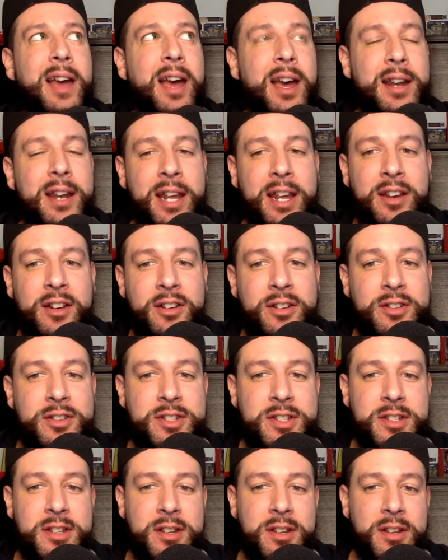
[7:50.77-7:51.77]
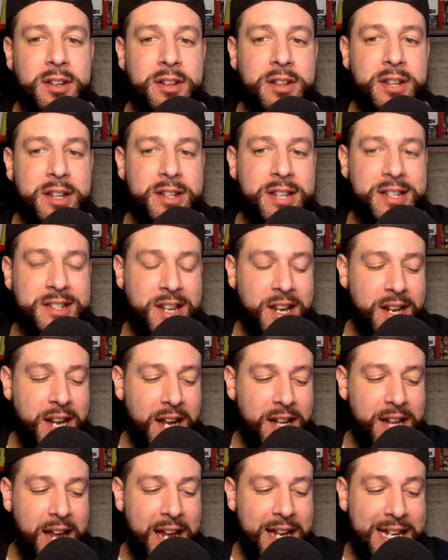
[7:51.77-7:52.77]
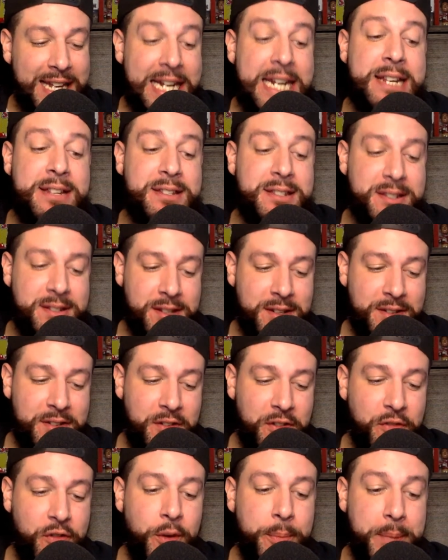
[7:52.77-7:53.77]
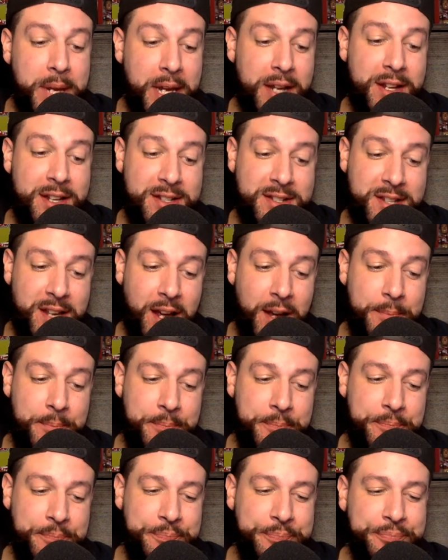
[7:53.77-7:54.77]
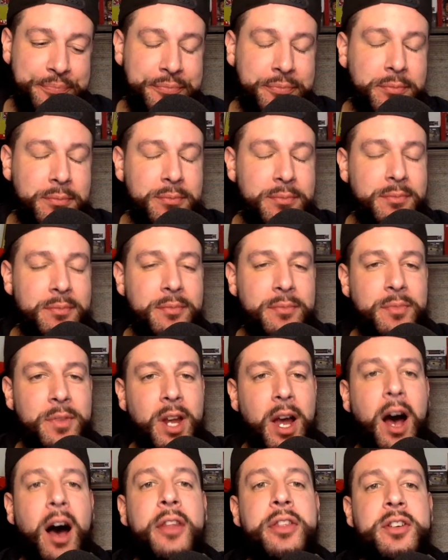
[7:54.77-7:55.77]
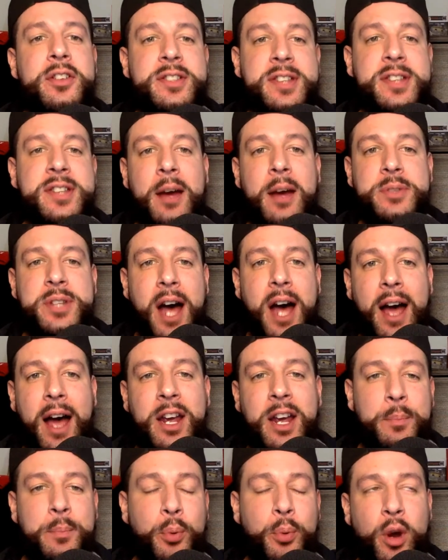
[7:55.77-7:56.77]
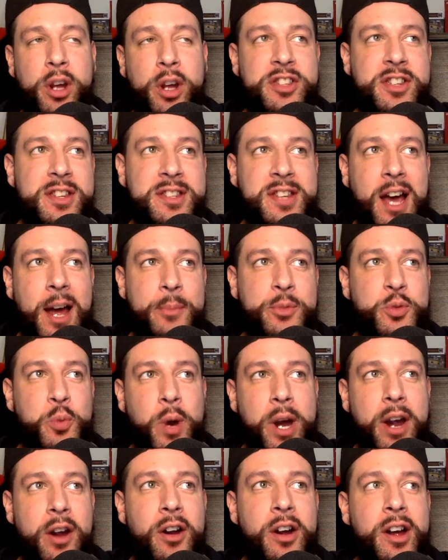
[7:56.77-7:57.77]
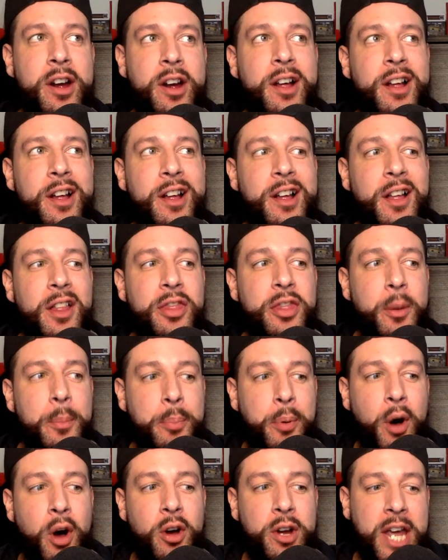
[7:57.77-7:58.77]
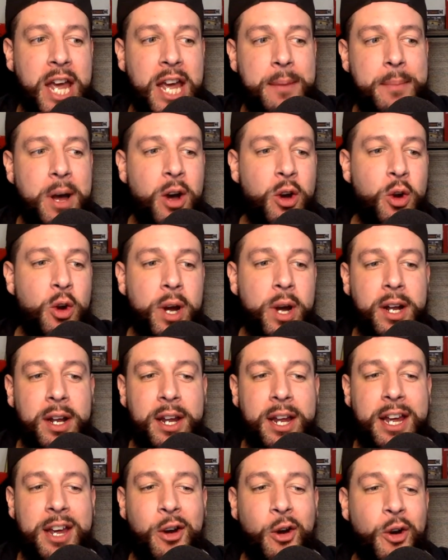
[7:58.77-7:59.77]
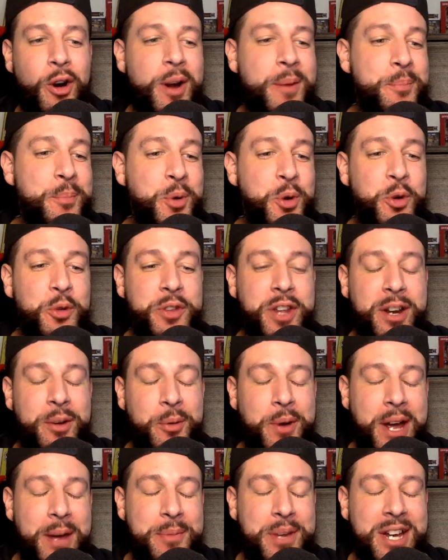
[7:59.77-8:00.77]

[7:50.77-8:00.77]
And here's the disconnect, at least for me this time. Other times, I can point to times where the ball came out quickly or it moved in a way